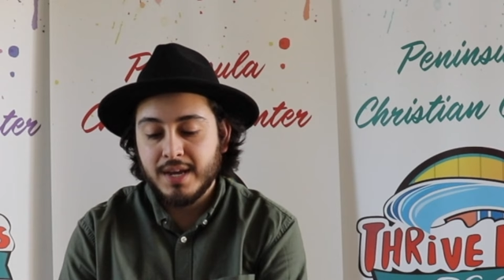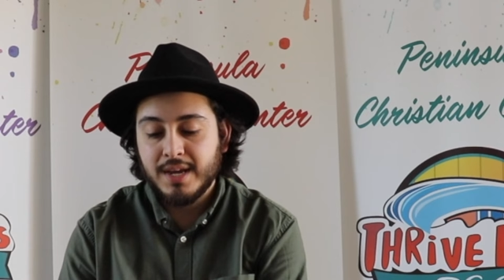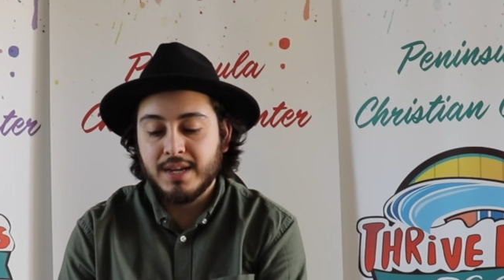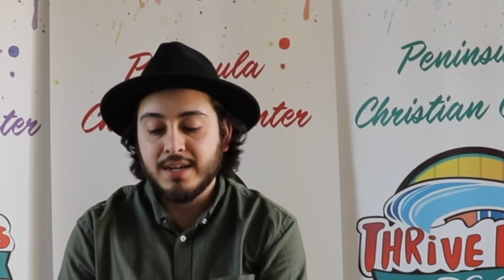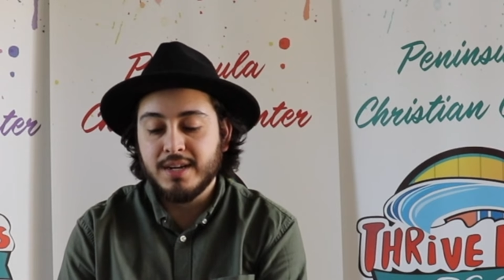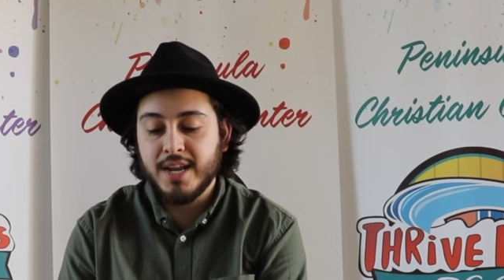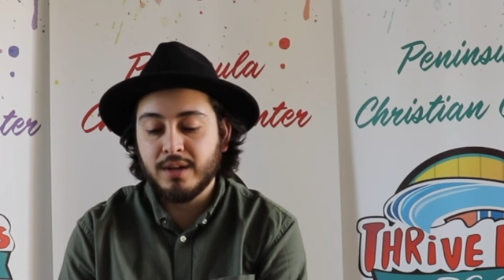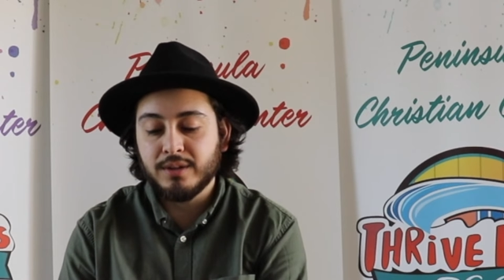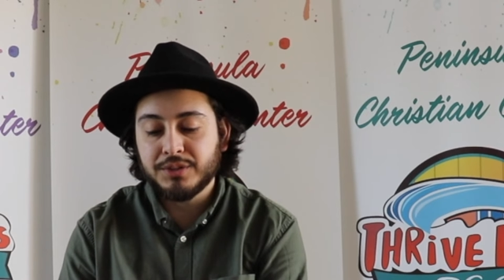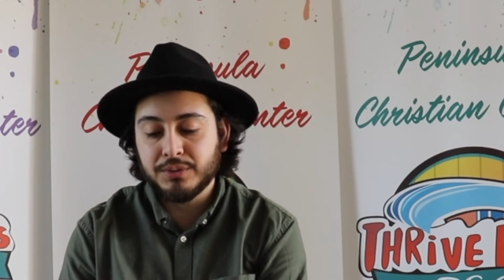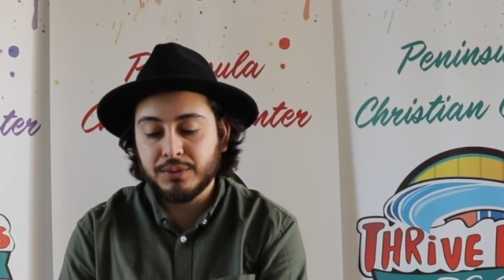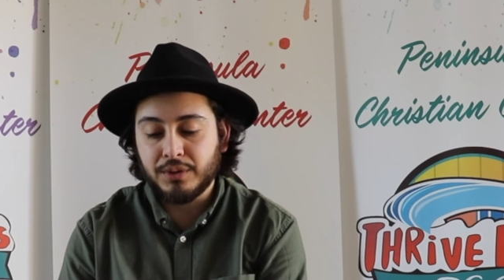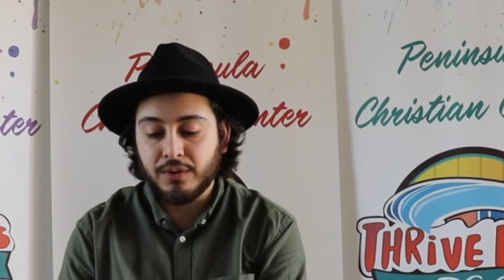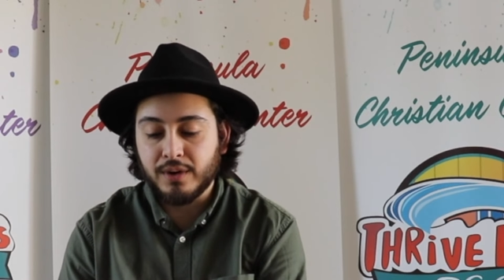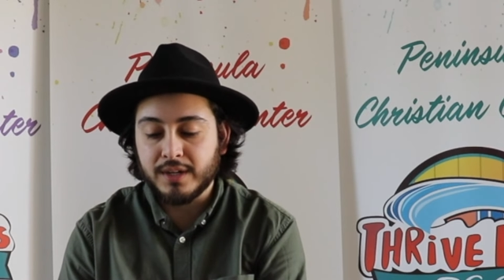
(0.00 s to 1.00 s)
nailed
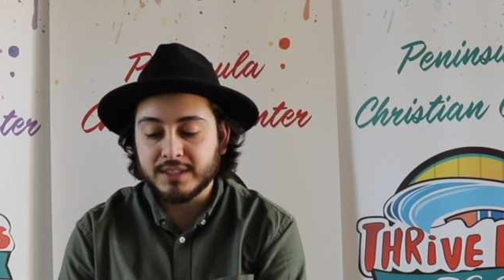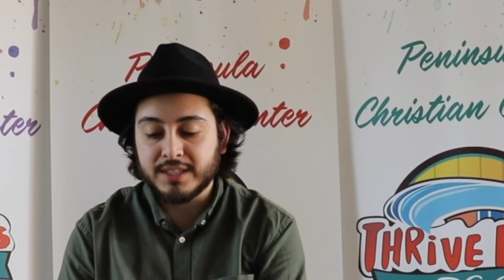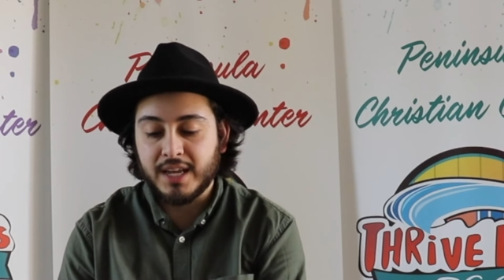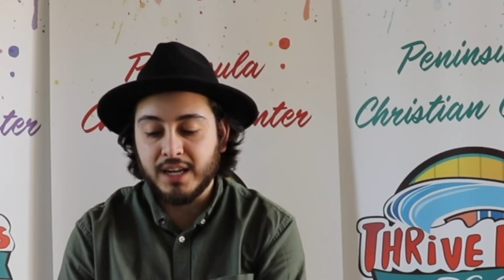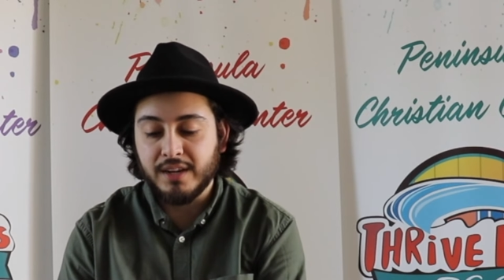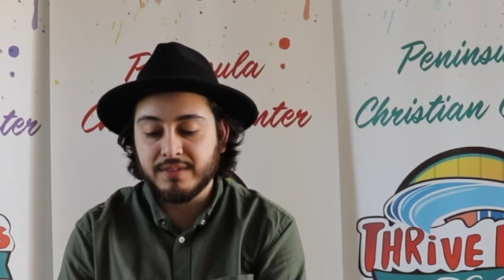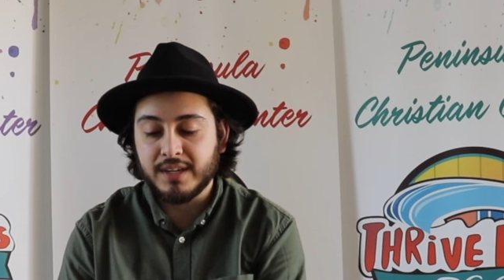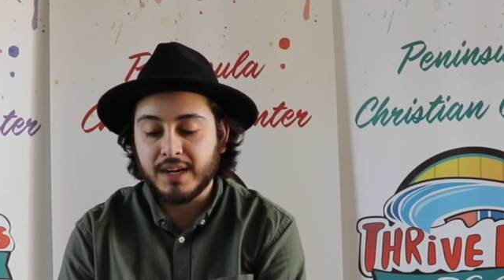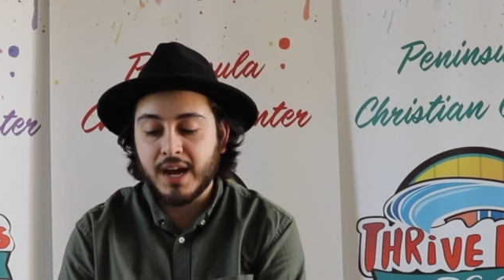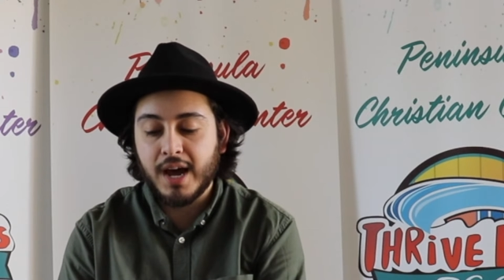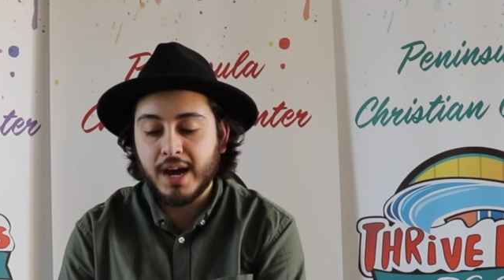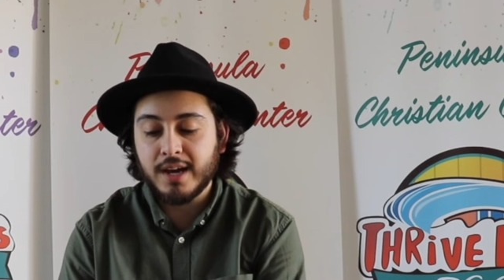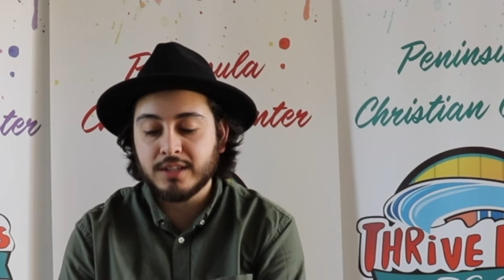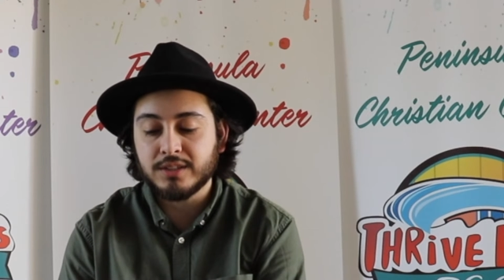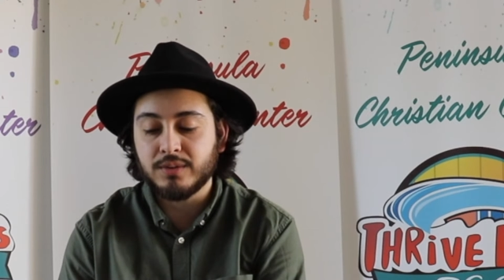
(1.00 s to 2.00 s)
to a cross, and lifted
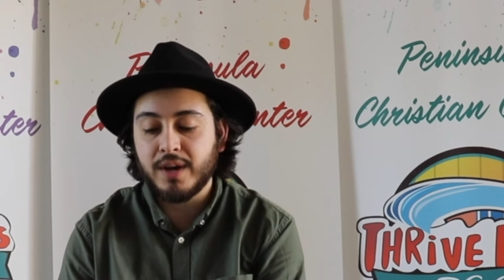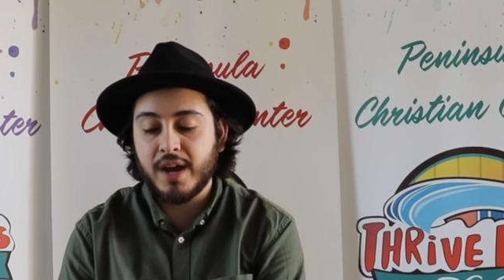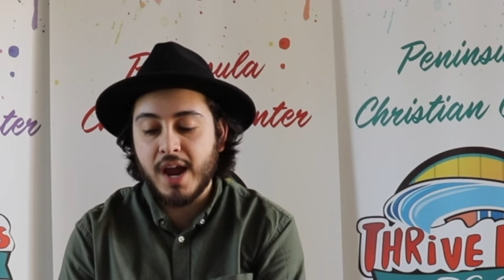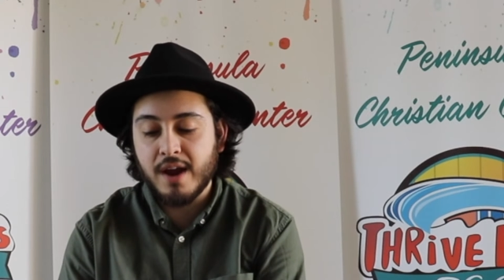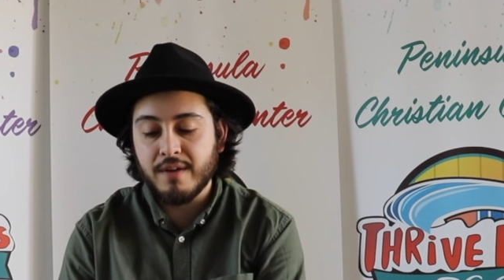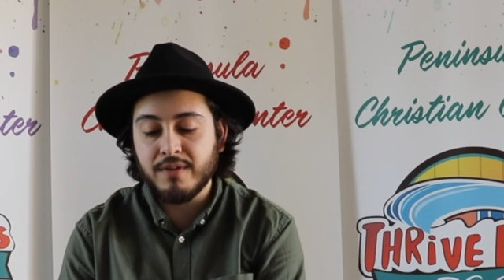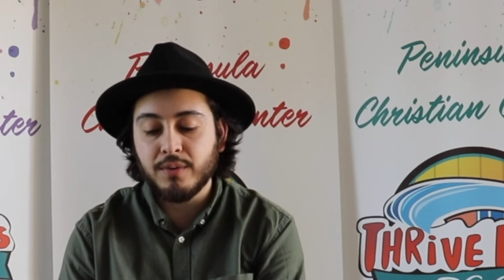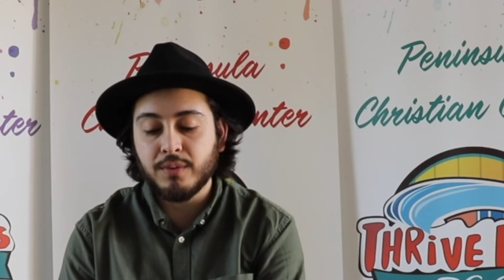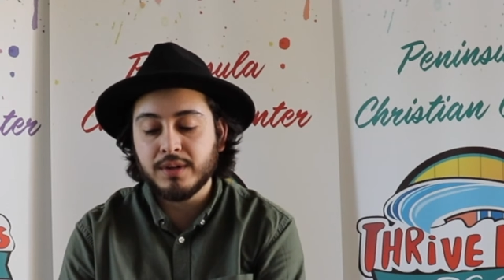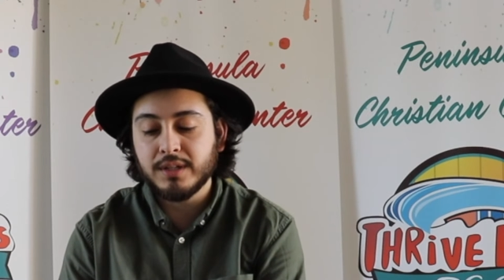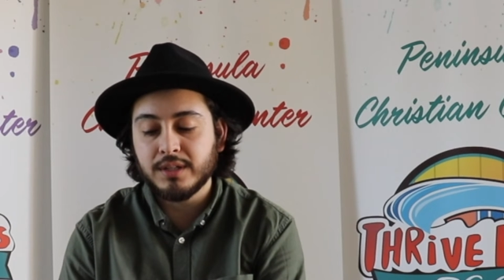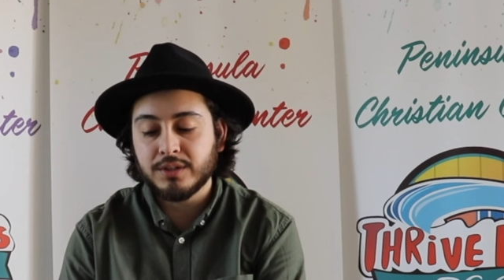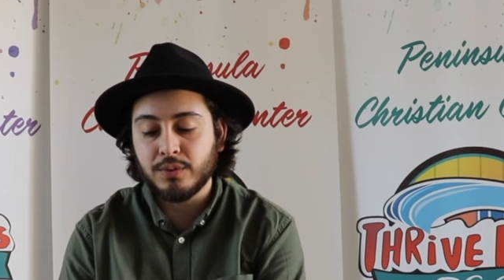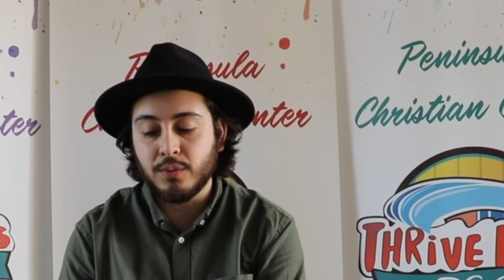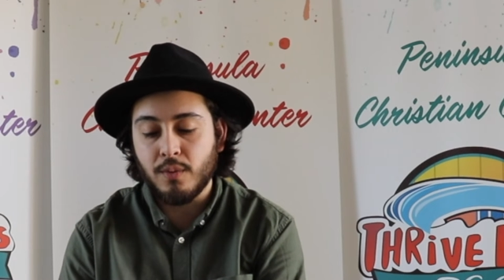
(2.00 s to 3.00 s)
high so
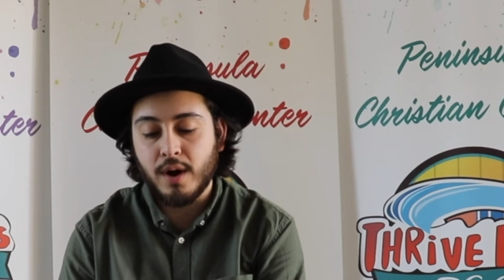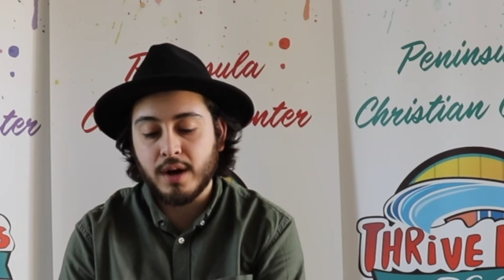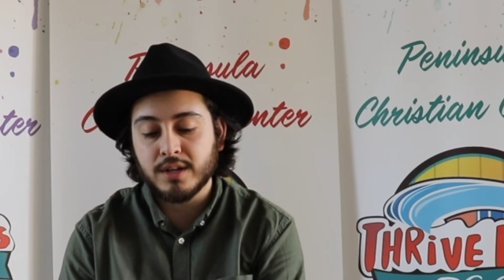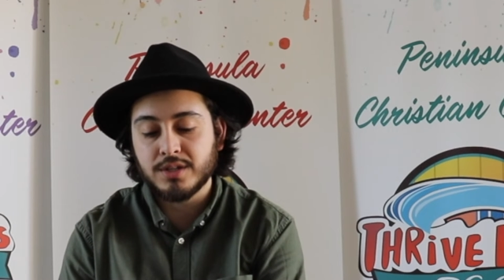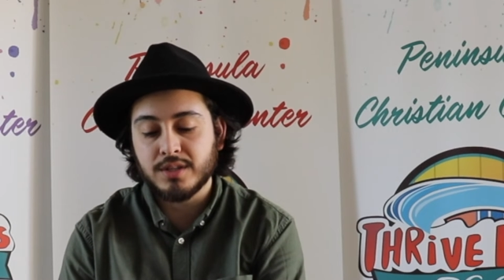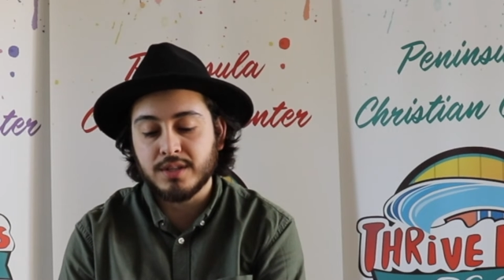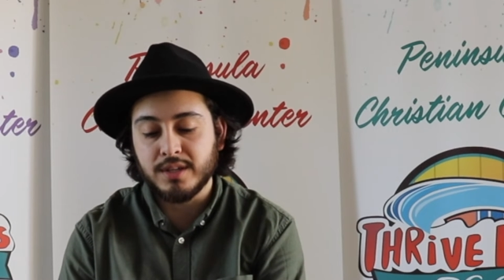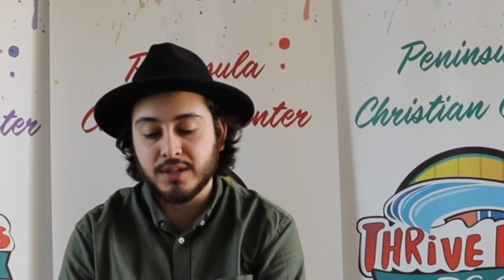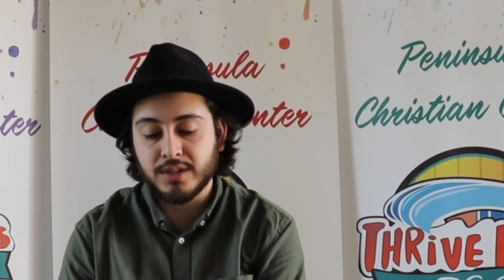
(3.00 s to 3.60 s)
everyone could watch the